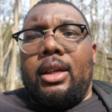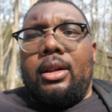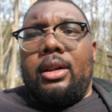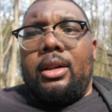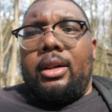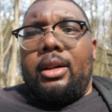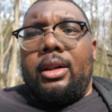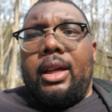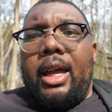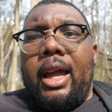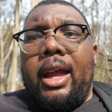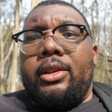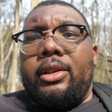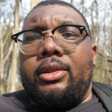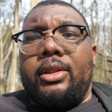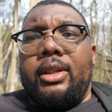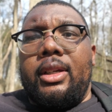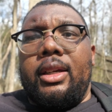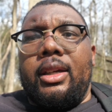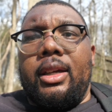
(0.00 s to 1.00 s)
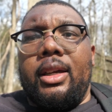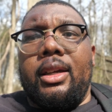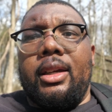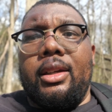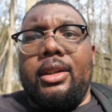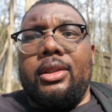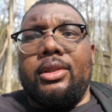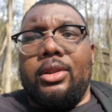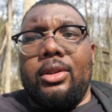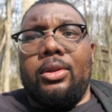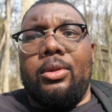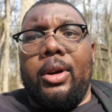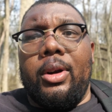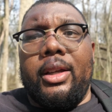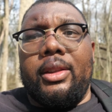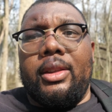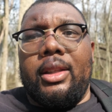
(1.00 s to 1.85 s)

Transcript: actually, it is a great